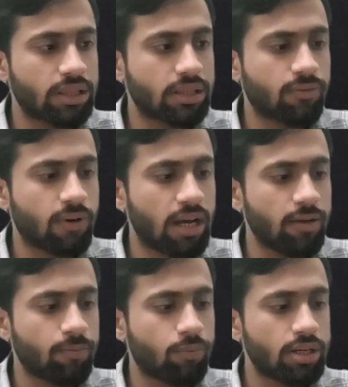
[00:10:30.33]

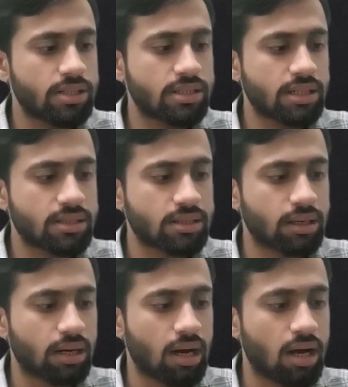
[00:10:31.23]
5.6
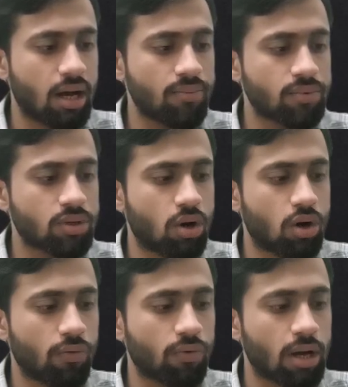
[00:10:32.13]
grams
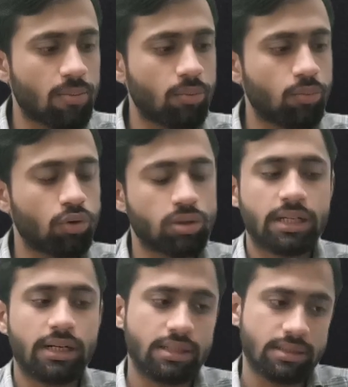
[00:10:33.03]
of carbon
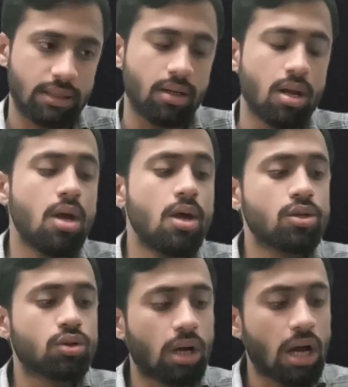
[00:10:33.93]
monoxide is there?
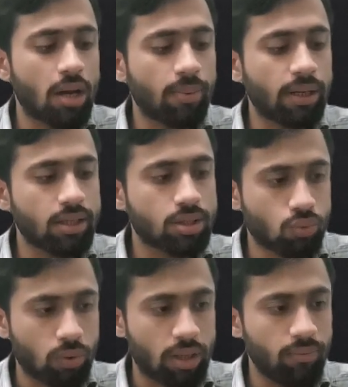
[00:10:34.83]
So carbon is 12,